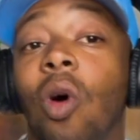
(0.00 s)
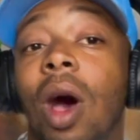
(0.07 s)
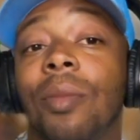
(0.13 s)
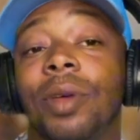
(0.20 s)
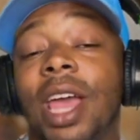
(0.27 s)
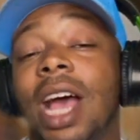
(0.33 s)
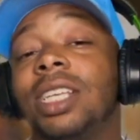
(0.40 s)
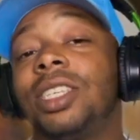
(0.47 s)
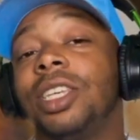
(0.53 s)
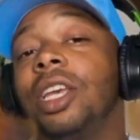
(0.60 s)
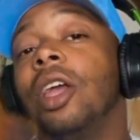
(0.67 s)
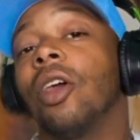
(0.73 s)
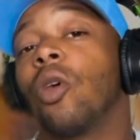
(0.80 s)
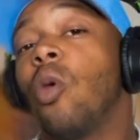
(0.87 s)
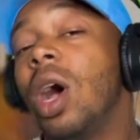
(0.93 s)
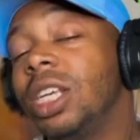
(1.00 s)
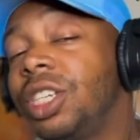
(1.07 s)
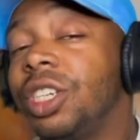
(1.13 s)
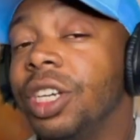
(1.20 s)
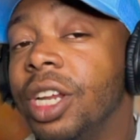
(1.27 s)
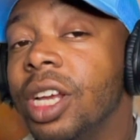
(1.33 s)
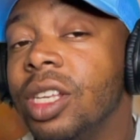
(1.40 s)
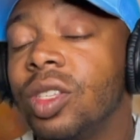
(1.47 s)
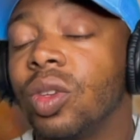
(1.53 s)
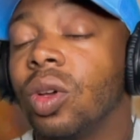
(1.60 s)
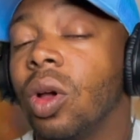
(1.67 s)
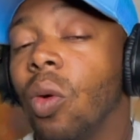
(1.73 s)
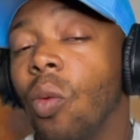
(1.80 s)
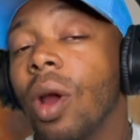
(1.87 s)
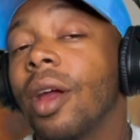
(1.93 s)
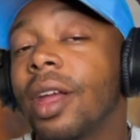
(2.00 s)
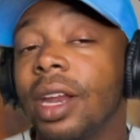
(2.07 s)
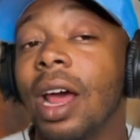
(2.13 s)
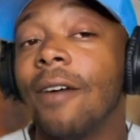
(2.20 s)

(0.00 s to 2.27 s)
I'm guessing your question is, where can